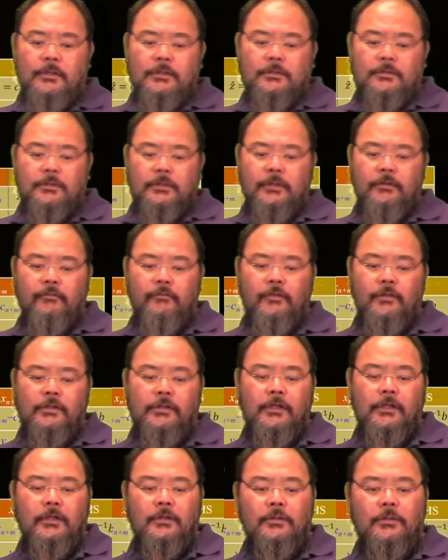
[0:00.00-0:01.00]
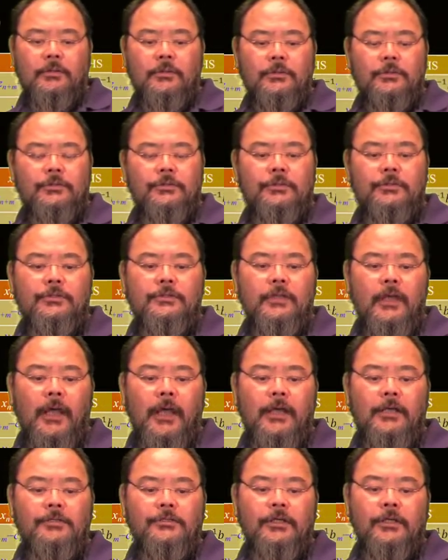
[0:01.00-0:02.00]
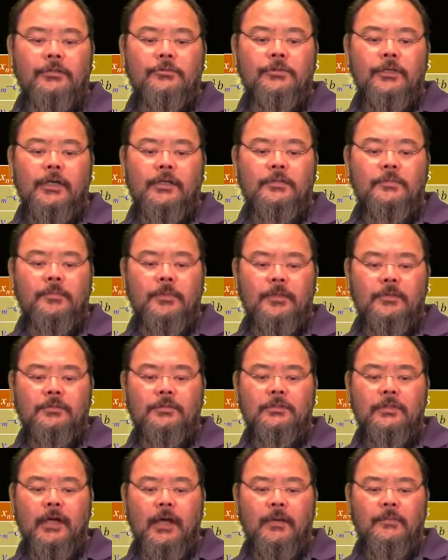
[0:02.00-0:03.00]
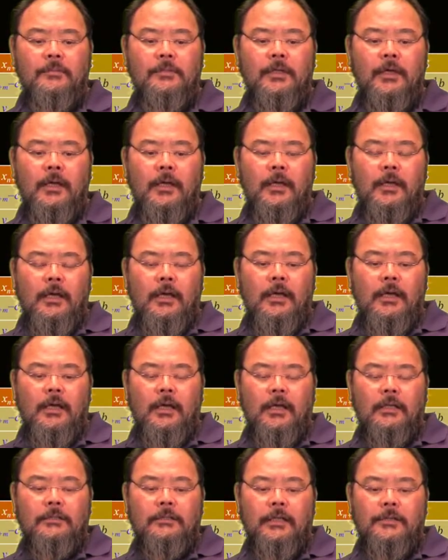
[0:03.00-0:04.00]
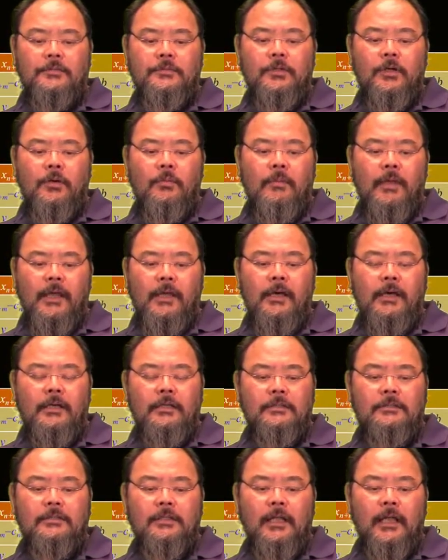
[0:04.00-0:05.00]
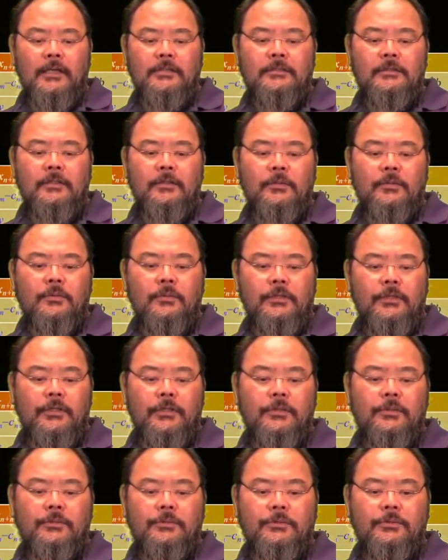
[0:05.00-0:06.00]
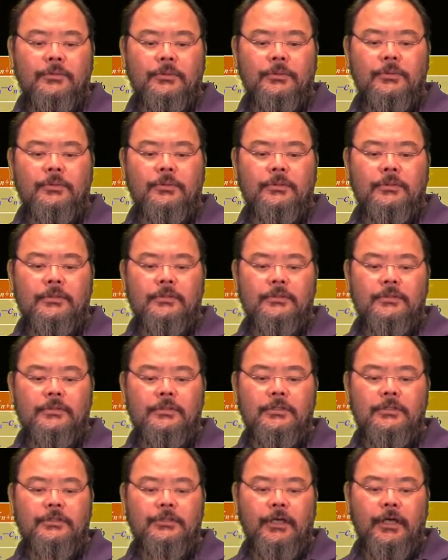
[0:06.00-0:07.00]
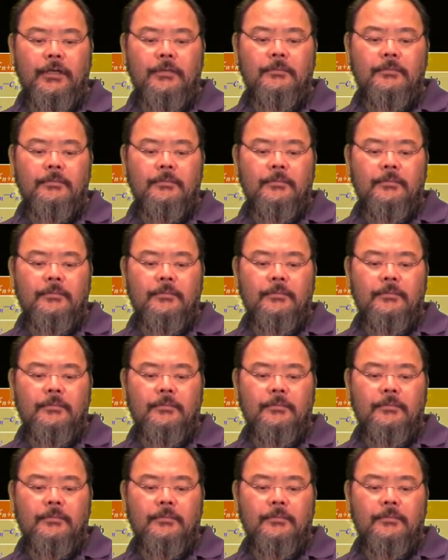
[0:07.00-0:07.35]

So therefore the conclusion is that aj transpose times omega is less than or equal to cj.